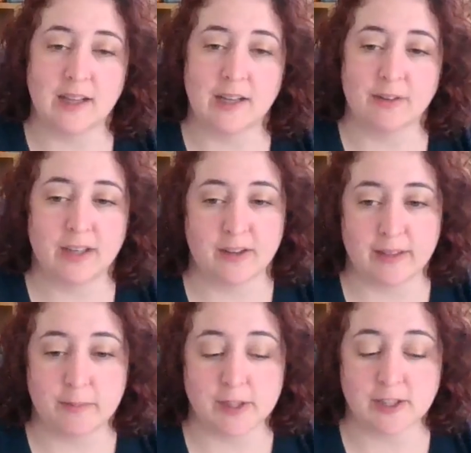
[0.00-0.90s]
I don't care
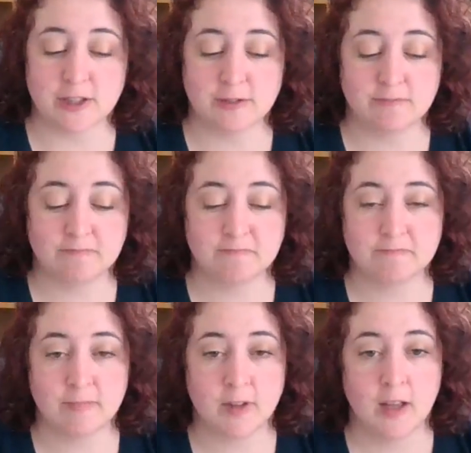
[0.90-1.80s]
that much.
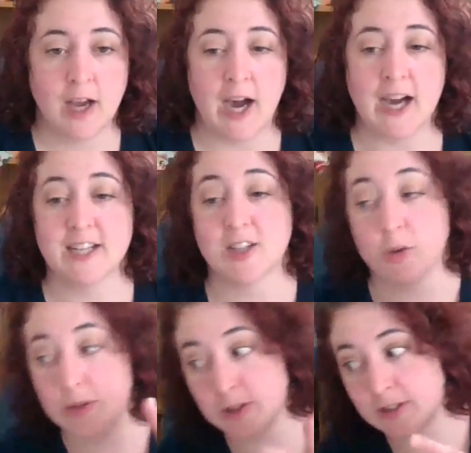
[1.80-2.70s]
I just
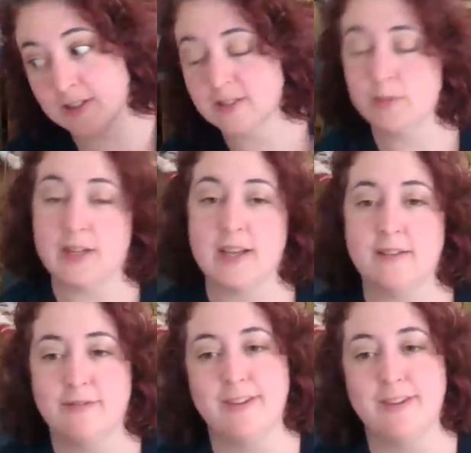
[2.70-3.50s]
go and look and see what I have.